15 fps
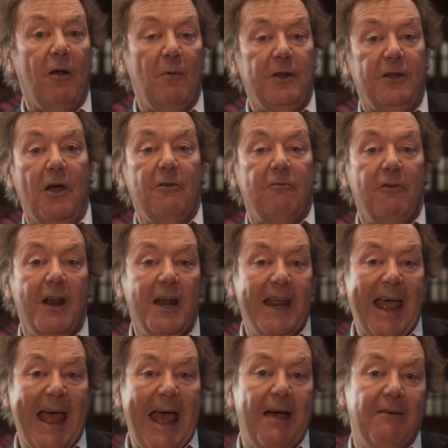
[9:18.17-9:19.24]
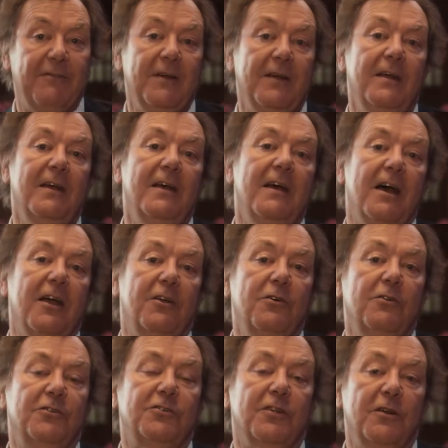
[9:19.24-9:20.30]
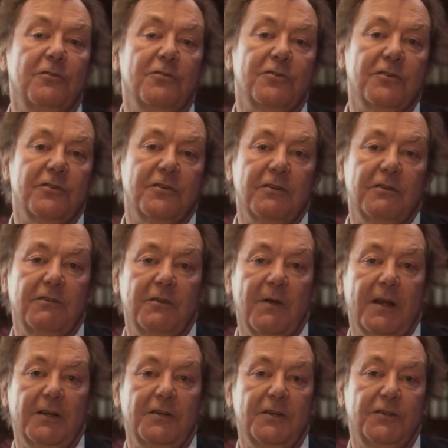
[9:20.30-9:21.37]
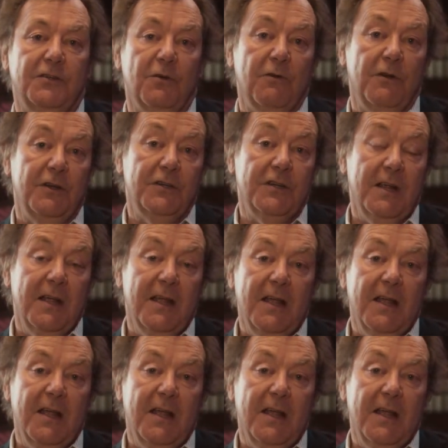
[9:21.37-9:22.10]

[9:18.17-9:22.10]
We don't really have a good solution to energy storage.